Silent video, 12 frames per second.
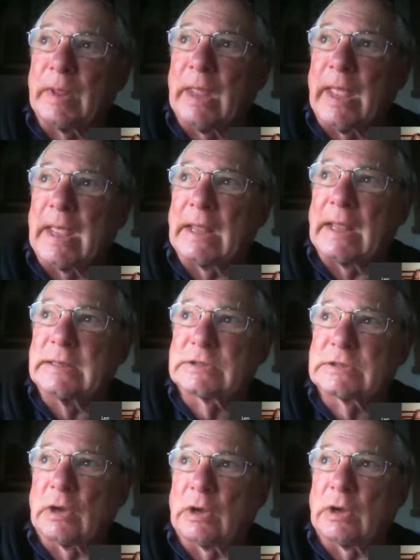And
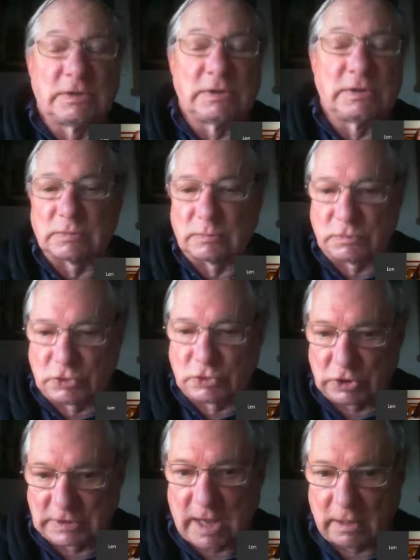so just
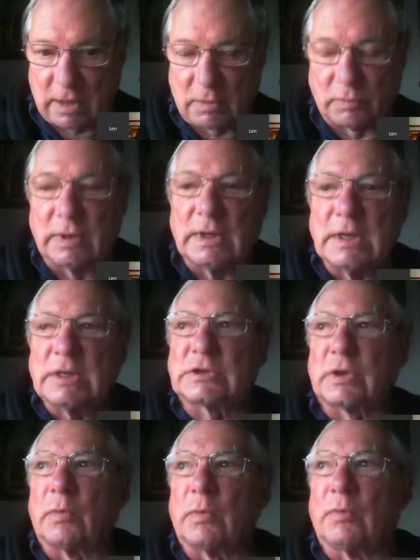that alone.
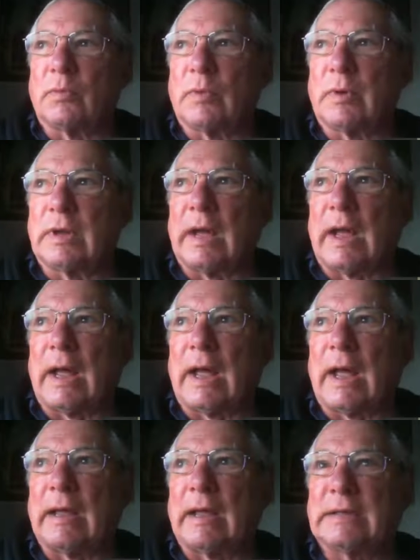So
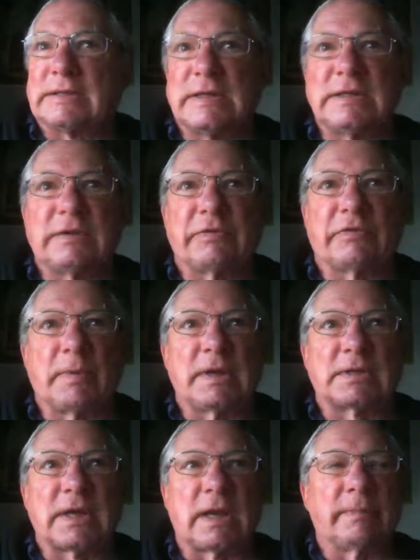it's easy for me to
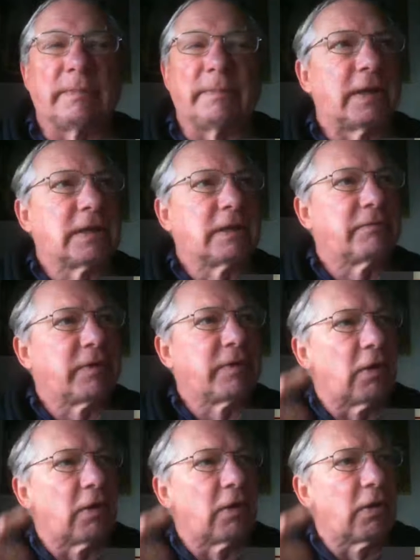say, I did a
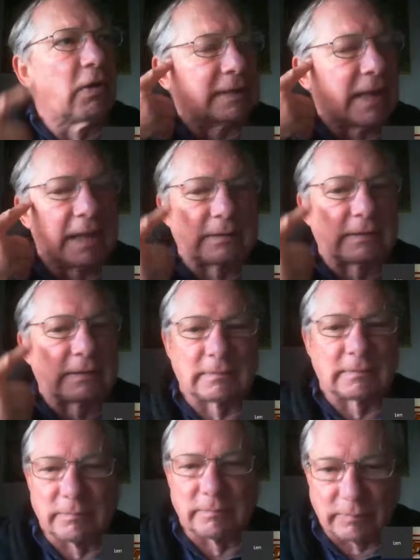video about that,
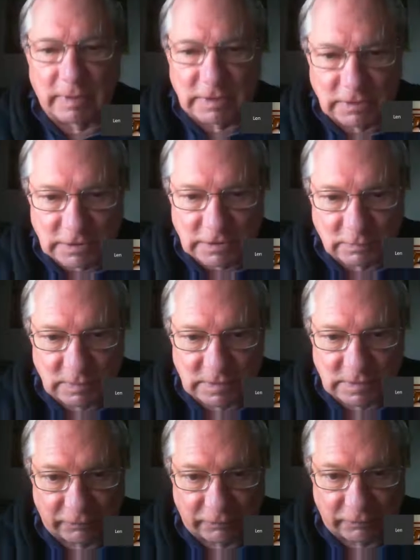but it's not so
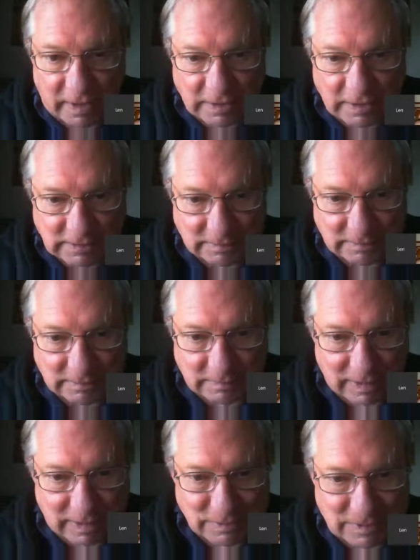easy to find it
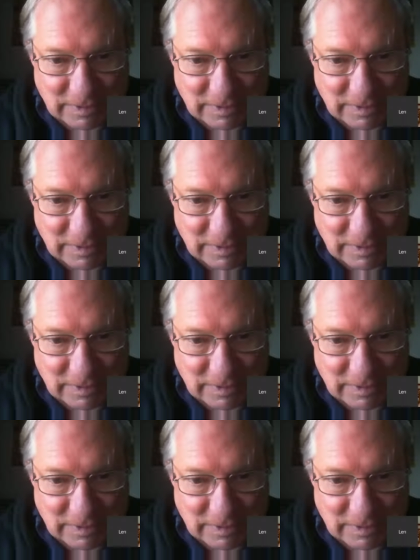sometimes.